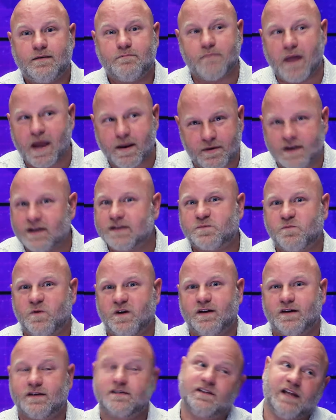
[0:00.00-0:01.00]
Maybe it's
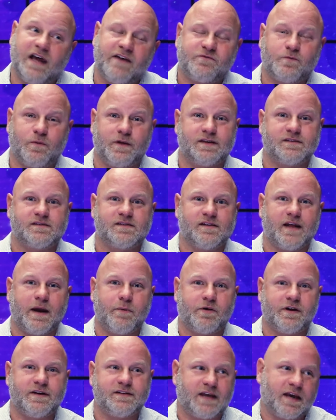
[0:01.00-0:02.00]
because left wing
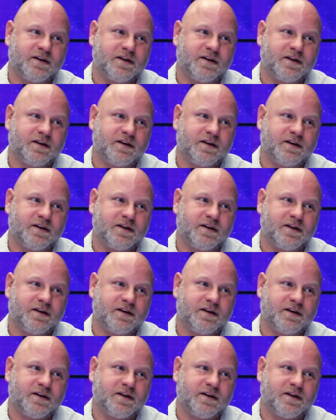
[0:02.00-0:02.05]
celebrities